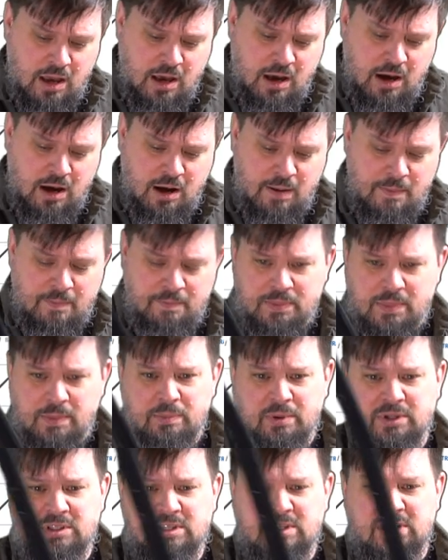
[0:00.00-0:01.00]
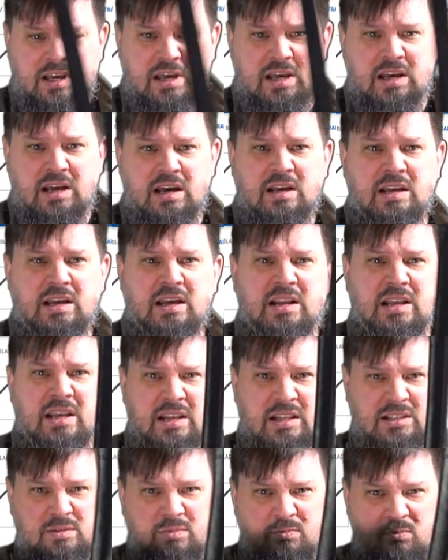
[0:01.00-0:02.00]
But
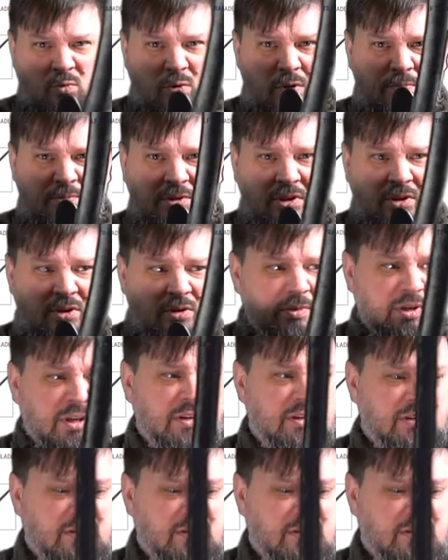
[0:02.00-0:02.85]
it's warped a little bit,